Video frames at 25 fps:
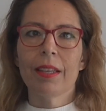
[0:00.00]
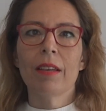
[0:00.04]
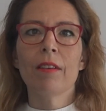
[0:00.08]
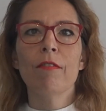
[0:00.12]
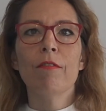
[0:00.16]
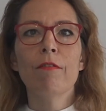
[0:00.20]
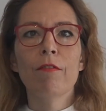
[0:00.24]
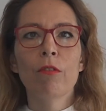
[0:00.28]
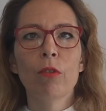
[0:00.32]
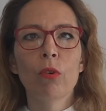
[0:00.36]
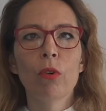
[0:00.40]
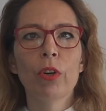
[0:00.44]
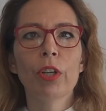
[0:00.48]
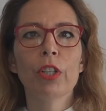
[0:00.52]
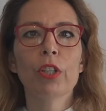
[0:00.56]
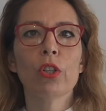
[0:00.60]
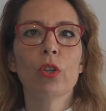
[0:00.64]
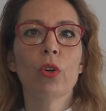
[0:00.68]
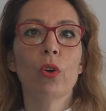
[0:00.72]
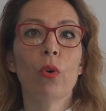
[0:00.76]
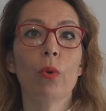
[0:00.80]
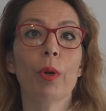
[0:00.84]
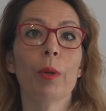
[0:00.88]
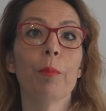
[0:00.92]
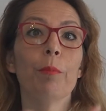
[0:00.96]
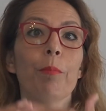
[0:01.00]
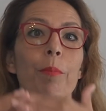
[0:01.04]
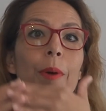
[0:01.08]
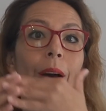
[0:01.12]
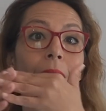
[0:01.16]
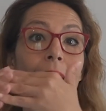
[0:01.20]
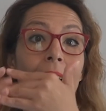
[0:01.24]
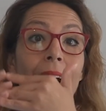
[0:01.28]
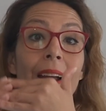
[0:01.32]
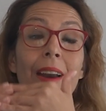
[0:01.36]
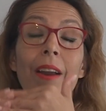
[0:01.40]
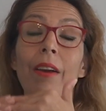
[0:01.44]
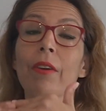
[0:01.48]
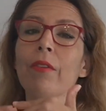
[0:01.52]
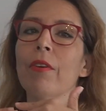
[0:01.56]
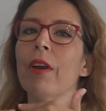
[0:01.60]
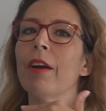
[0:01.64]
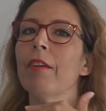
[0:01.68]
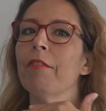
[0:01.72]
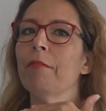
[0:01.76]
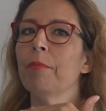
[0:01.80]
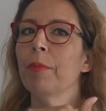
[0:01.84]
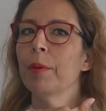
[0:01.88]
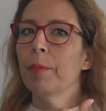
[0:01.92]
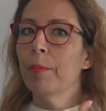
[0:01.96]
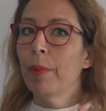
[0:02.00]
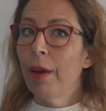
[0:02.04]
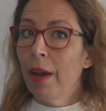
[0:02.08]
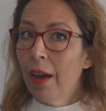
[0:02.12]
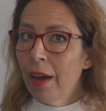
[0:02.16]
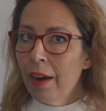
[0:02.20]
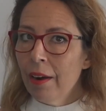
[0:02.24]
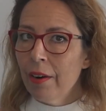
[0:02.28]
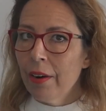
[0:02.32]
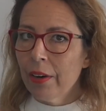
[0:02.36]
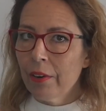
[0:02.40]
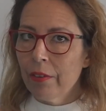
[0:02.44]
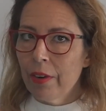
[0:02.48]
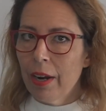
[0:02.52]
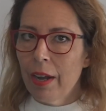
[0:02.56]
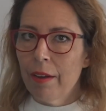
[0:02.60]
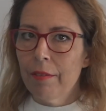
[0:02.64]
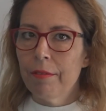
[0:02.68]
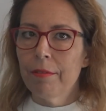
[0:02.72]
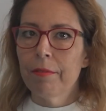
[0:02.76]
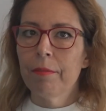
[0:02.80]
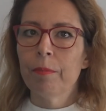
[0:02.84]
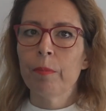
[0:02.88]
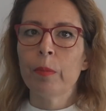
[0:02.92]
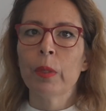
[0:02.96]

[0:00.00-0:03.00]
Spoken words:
Avoid going paragraph per paragraph.